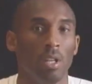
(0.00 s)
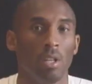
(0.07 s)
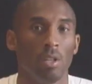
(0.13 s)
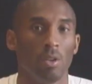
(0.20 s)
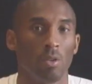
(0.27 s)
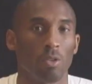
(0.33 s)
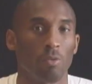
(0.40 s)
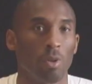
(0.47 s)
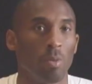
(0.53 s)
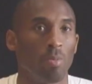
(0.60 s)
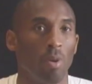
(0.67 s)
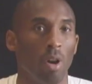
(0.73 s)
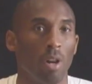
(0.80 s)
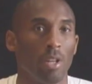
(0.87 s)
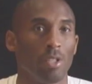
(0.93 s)
you know, three
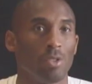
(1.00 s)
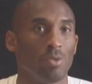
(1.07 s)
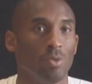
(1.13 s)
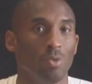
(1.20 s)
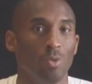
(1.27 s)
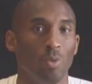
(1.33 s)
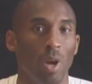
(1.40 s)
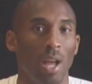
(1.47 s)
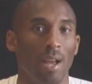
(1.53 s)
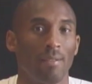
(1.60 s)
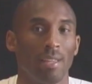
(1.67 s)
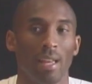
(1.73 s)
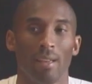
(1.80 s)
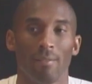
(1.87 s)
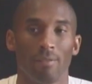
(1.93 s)
parties who have
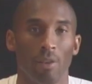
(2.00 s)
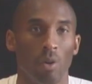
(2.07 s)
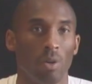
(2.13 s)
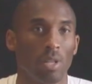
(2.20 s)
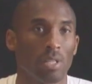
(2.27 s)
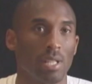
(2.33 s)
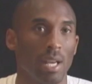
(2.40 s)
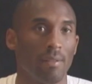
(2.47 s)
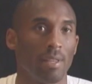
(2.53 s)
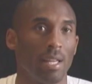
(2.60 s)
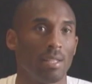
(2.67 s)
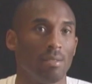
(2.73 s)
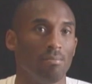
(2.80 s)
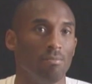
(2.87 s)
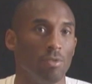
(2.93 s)
that focus, have that
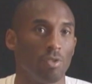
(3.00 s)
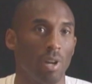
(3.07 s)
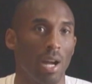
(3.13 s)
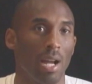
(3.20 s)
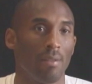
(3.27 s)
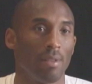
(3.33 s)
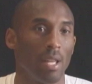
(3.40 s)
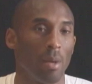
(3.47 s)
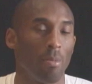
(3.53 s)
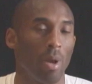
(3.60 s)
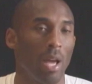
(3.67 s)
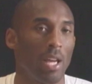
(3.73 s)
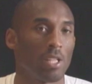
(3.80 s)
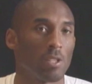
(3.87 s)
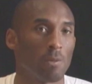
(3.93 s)
drive and that
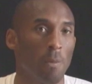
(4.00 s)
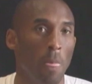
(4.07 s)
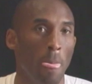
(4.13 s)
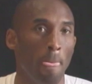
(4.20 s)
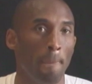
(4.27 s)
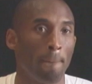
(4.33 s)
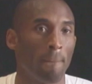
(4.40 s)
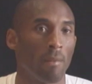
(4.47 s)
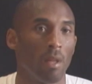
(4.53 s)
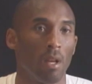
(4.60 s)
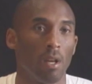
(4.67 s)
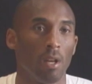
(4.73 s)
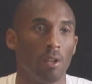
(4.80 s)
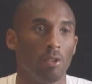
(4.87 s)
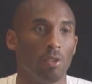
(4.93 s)
passion,
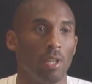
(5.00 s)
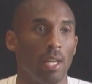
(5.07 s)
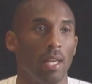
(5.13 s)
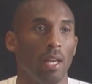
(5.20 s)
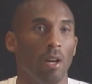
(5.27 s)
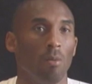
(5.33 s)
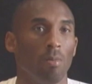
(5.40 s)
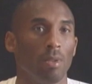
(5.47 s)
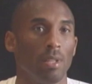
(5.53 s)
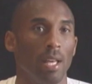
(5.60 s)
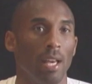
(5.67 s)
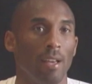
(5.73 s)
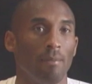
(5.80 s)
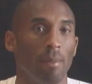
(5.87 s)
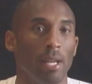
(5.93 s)
you can't help but to
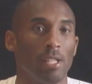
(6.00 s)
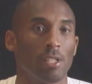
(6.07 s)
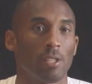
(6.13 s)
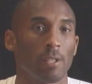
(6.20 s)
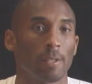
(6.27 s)
have magic.